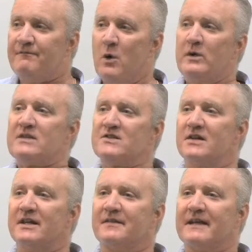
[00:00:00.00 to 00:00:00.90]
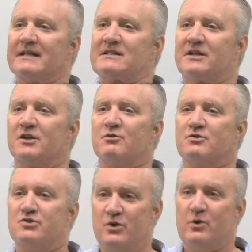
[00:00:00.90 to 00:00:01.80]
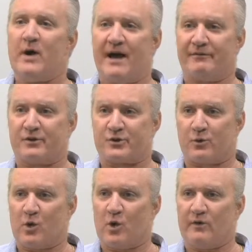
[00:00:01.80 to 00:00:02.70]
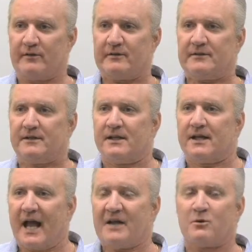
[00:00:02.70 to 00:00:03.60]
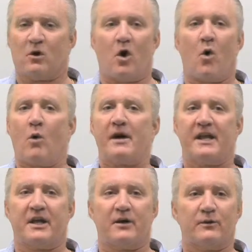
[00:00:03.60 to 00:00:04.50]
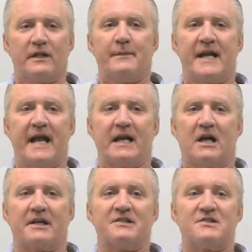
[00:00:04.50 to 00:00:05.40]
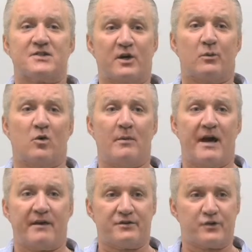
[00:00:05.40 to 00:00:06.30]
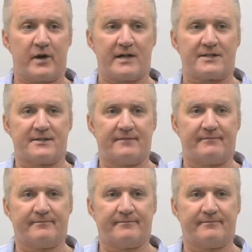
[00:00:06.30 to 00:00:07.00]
Focus on the things that you do have control over, and you're already going to eliminate a considerable amount of stress.